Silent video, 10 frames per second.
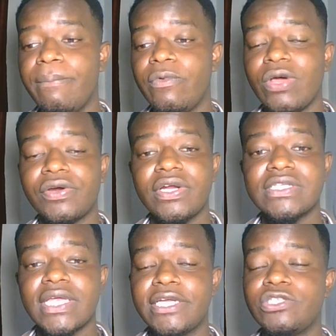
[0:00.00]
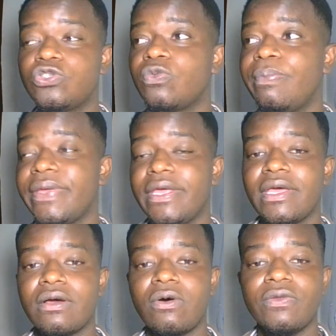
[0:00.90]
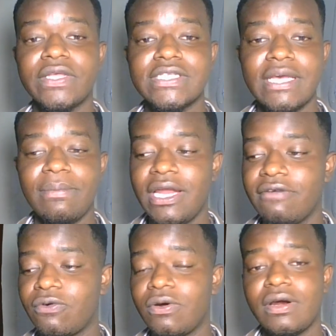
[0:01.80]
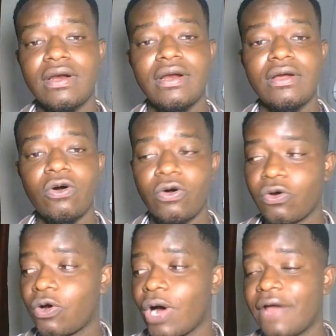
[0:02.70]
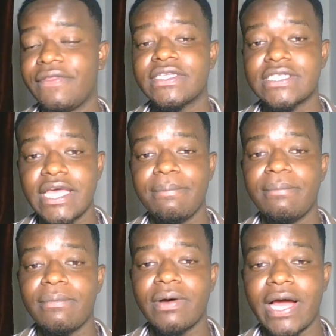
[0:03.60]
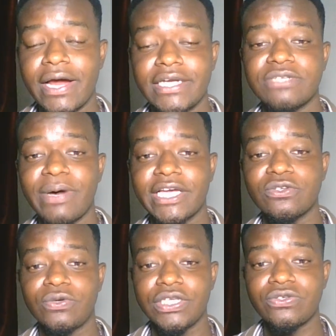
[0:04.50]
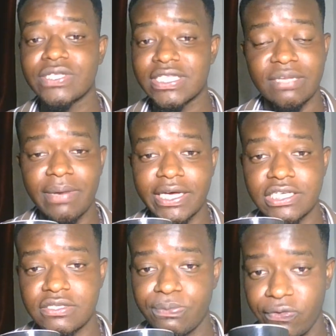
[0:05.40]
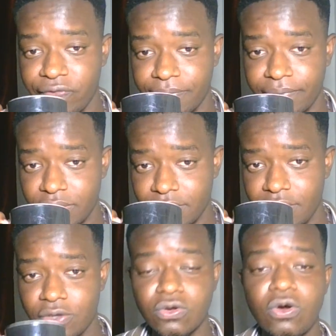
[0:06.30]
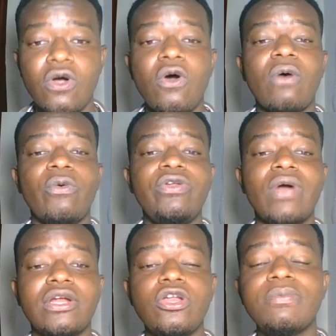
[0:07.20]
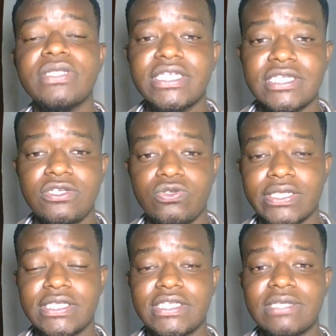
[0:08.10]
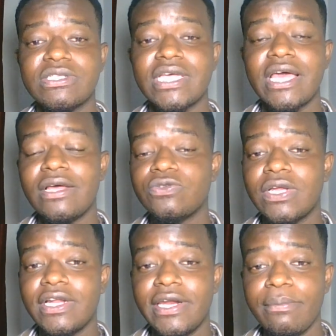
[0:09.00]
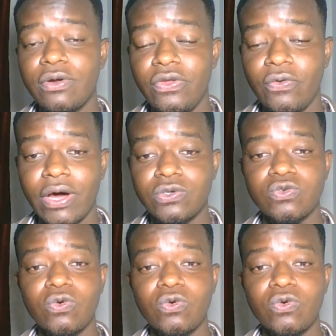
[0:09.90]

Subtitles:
your trading strategy to be on the same level, or at the same current market conditions as the market is moving. So when you adopt this into your system, it will enable you now